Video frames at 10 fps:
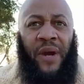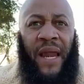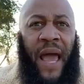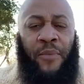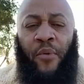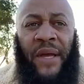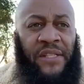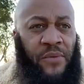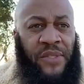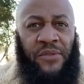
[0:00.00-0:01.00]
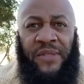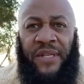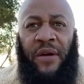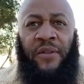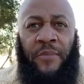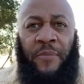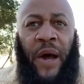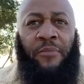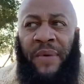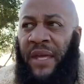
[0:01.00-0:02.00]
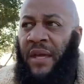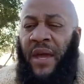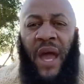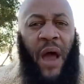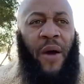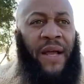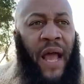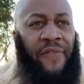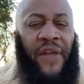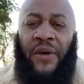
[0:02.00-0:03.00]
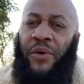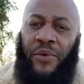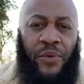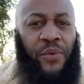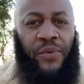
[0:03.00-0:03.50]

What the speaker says: collaboration with you and tell them about me, how I got there. Cool.